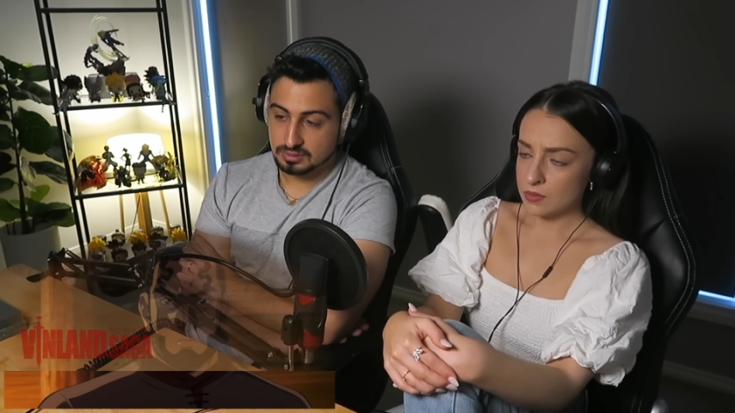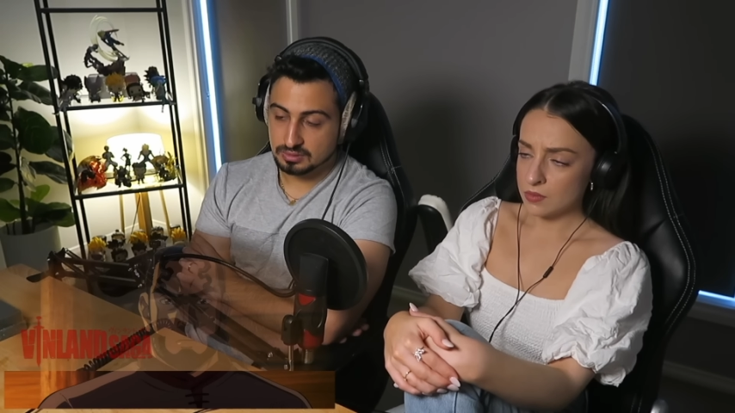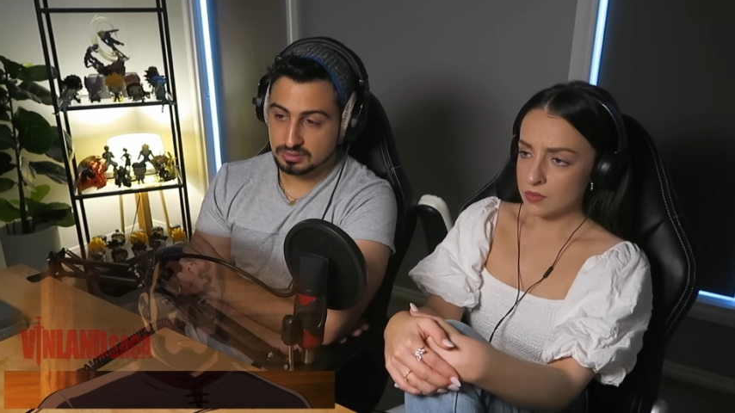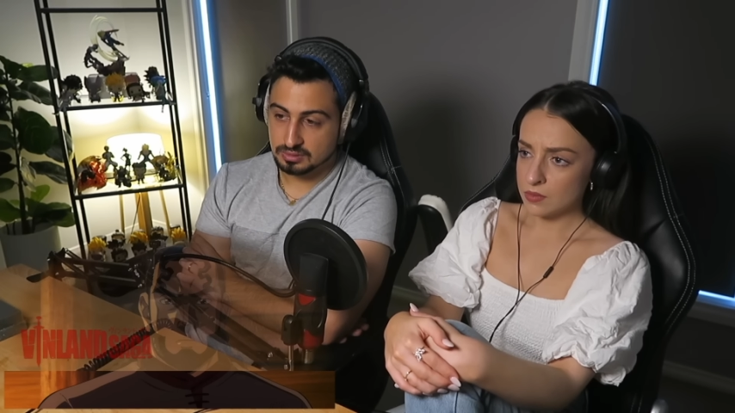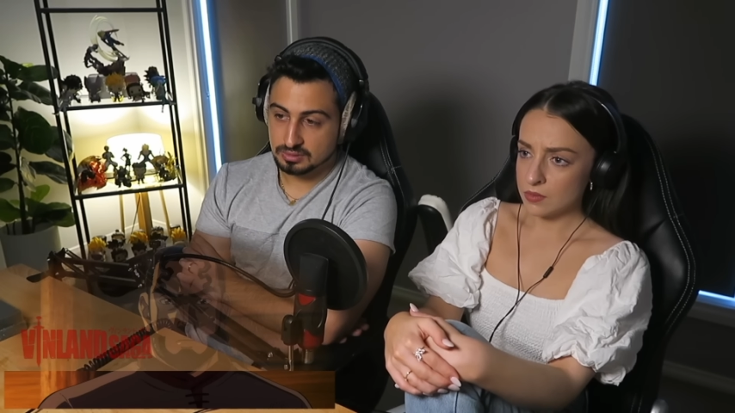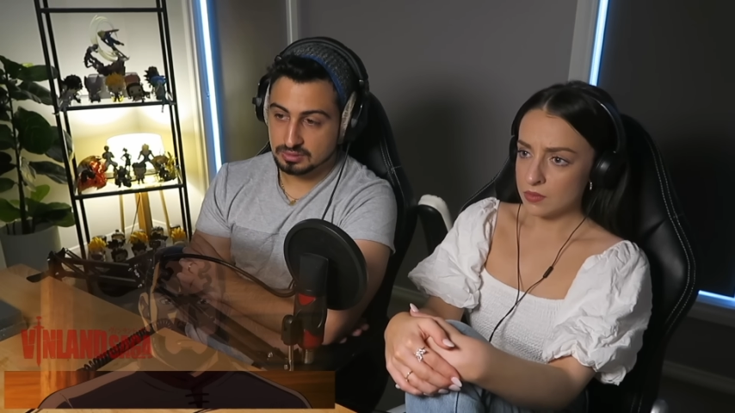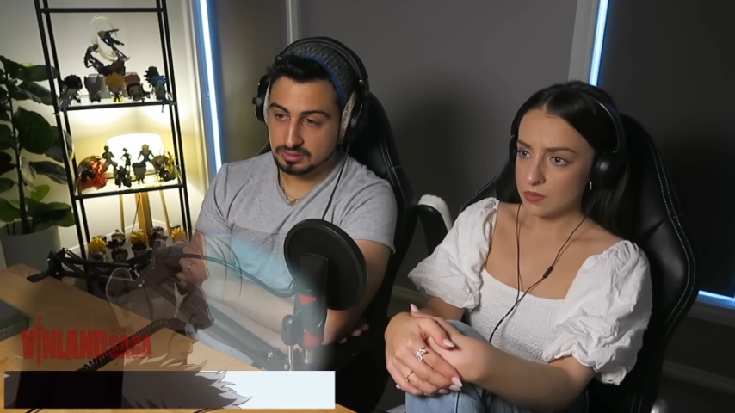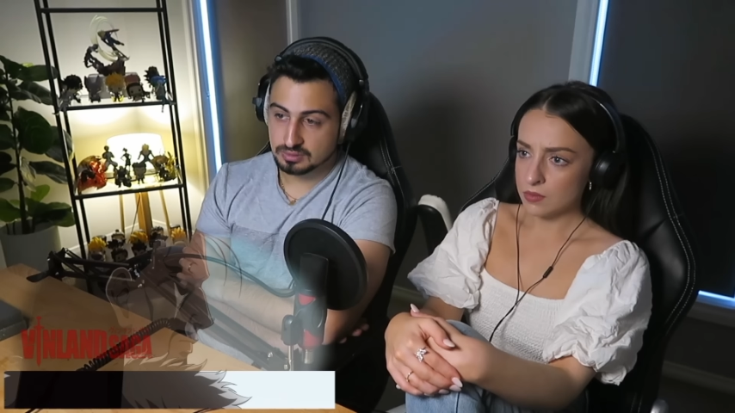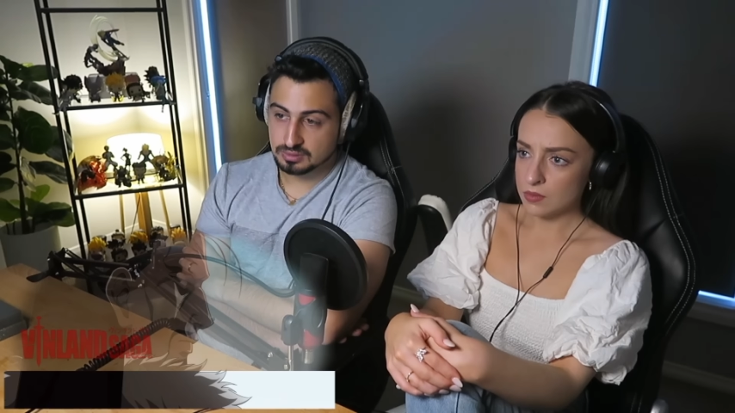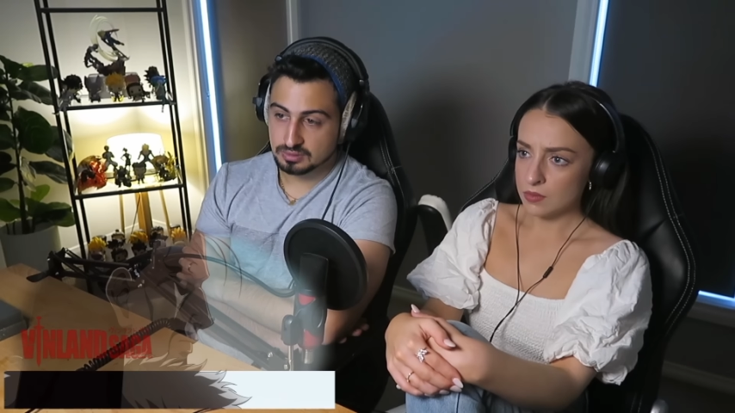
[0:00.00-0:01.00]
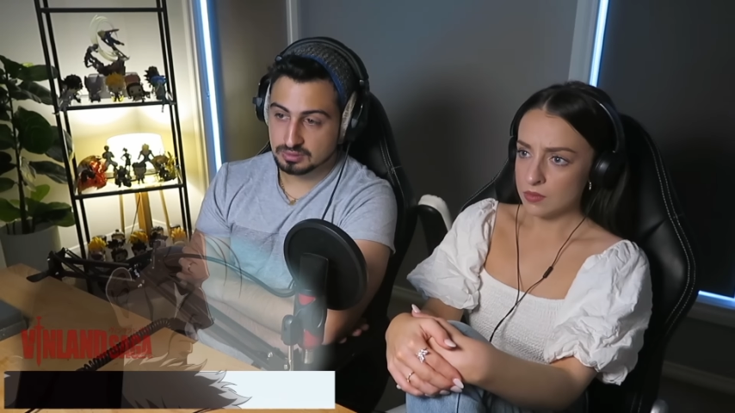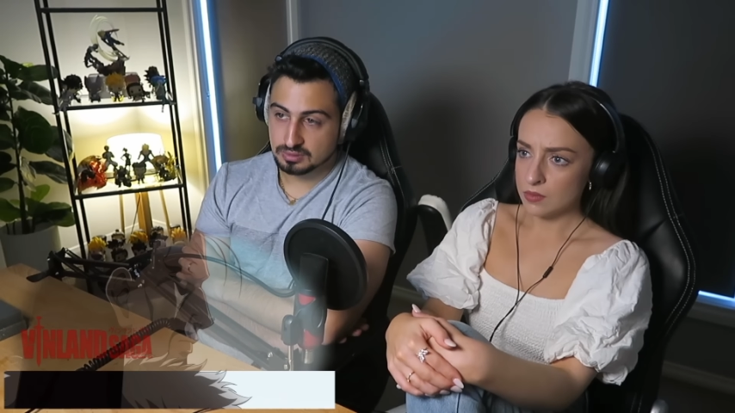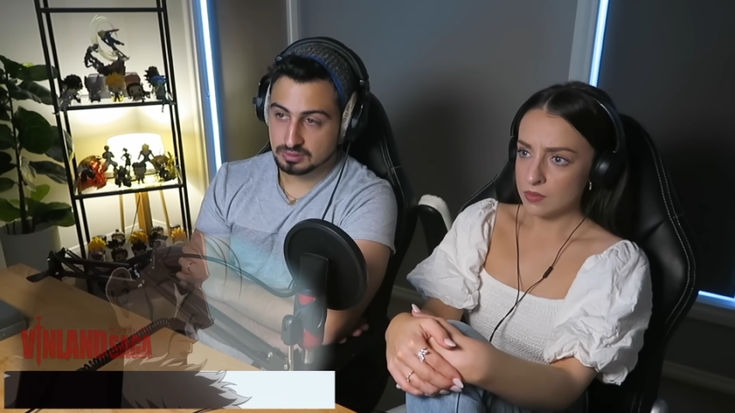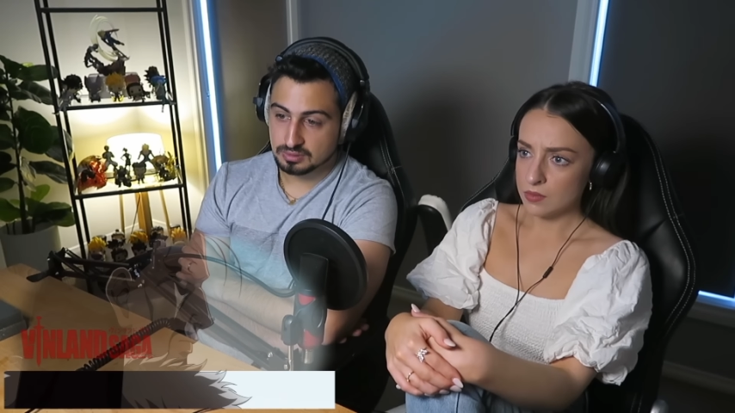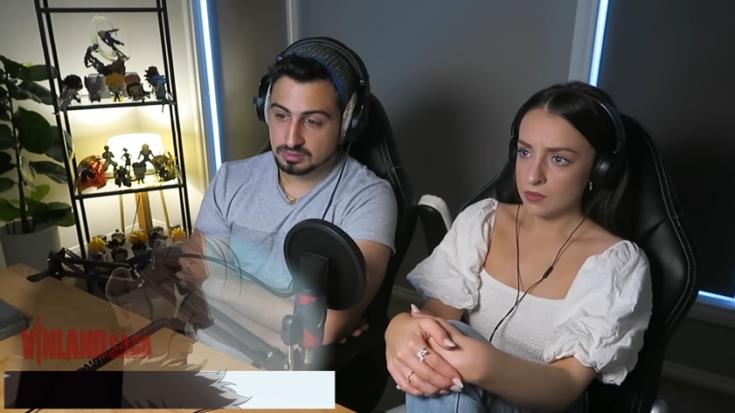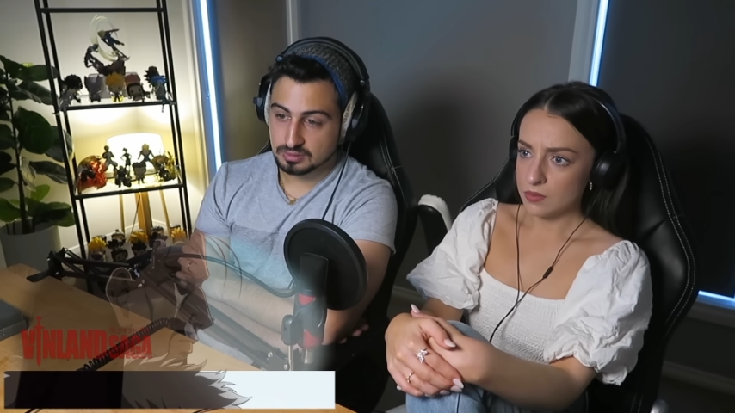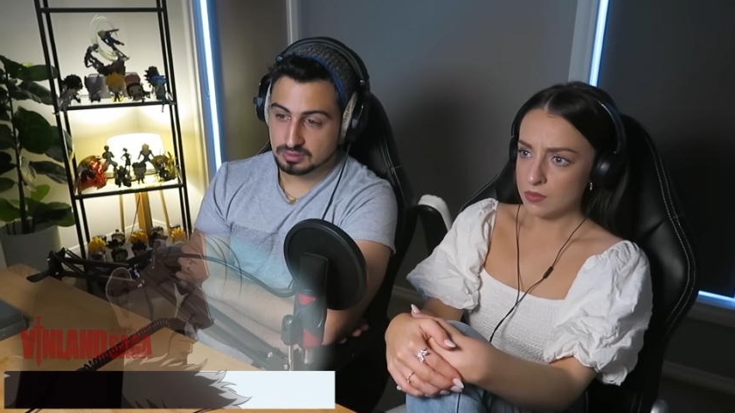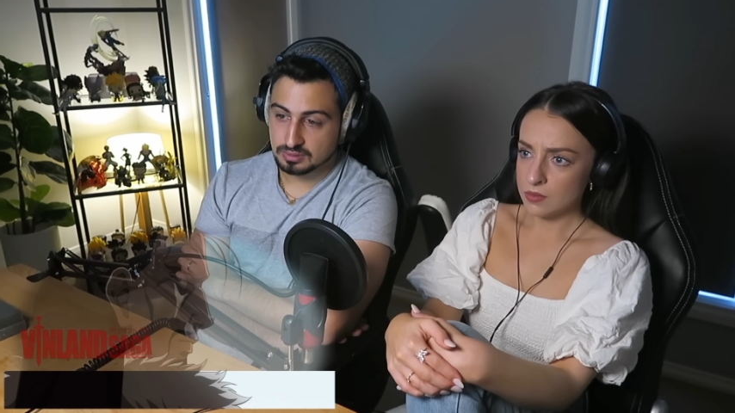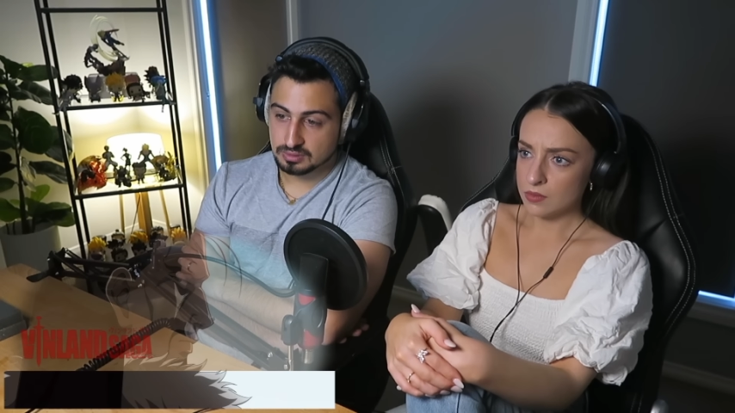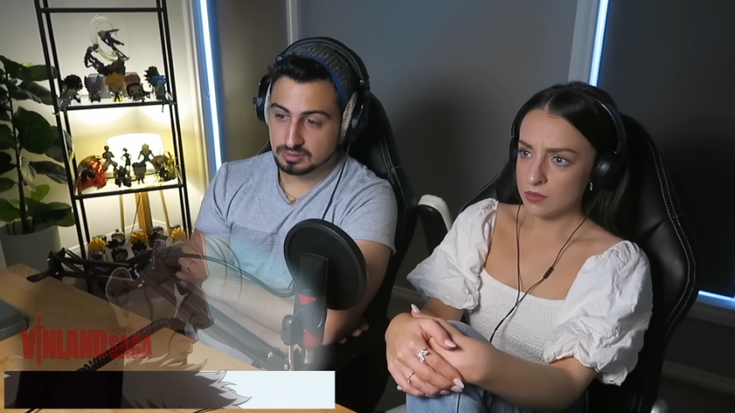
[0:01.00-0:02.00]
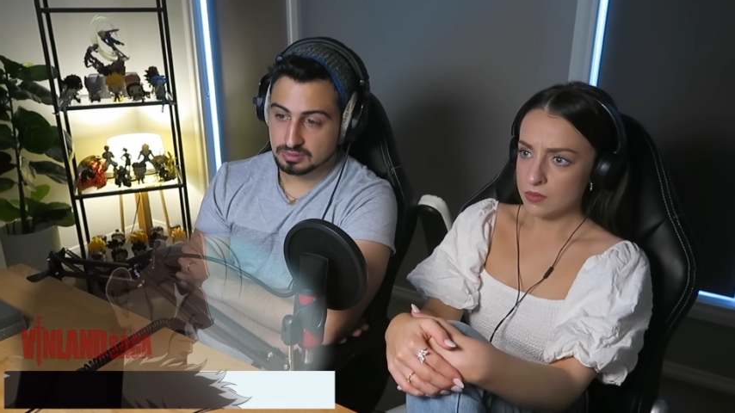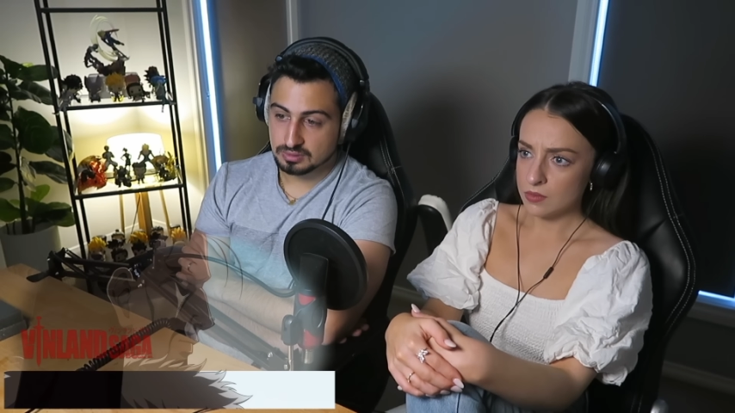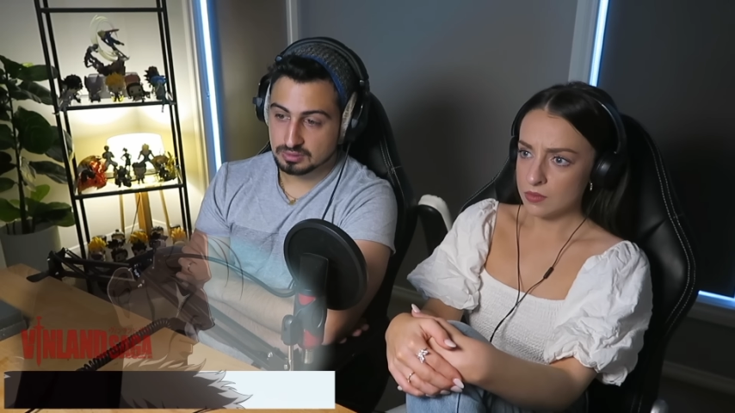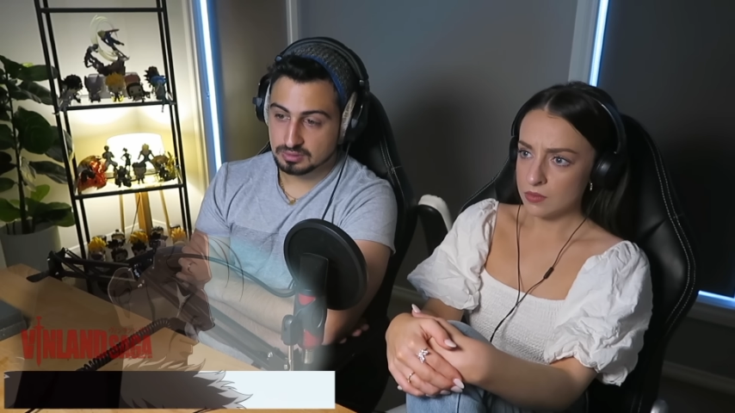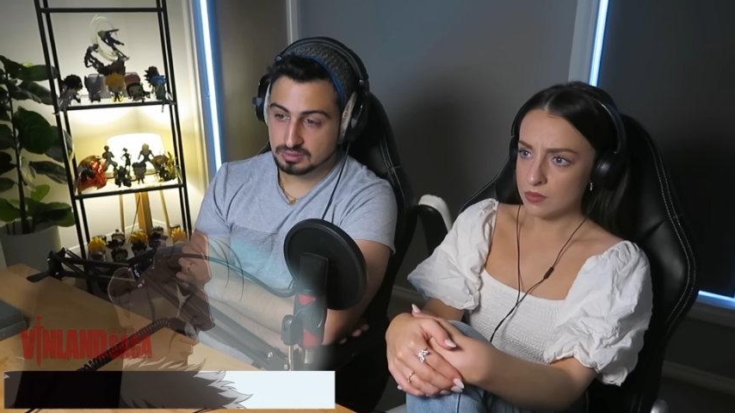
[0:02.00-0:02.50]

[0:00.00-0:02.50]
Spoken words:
(silence)